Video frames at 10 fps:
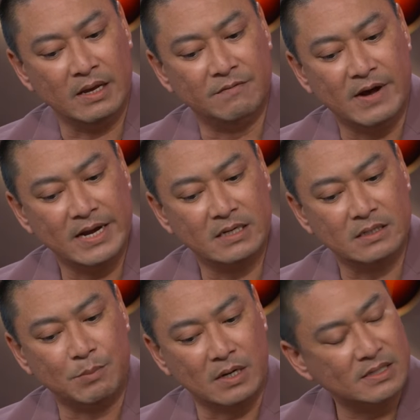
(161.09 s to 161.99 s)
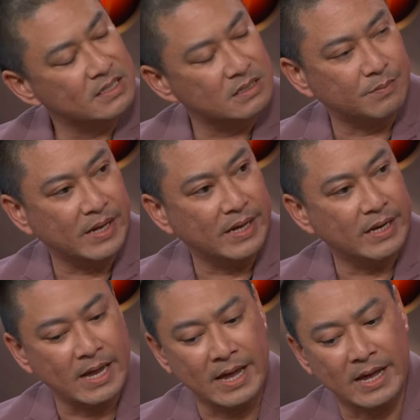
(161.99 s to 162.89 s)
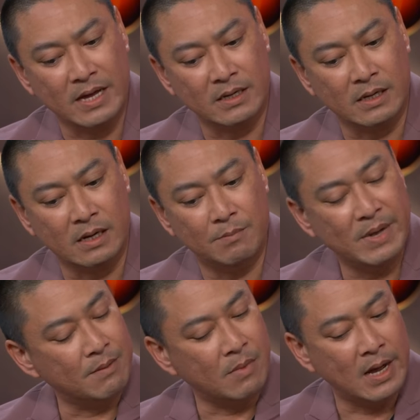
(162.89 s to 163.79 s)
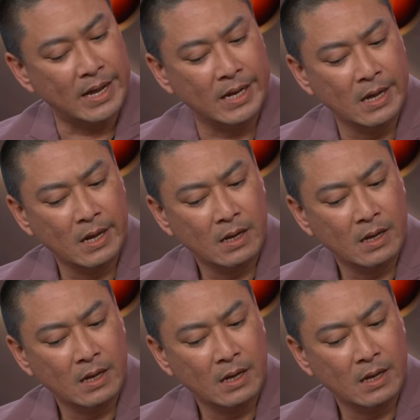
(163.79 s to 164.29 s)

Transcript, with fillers: invited to participate and uh, met my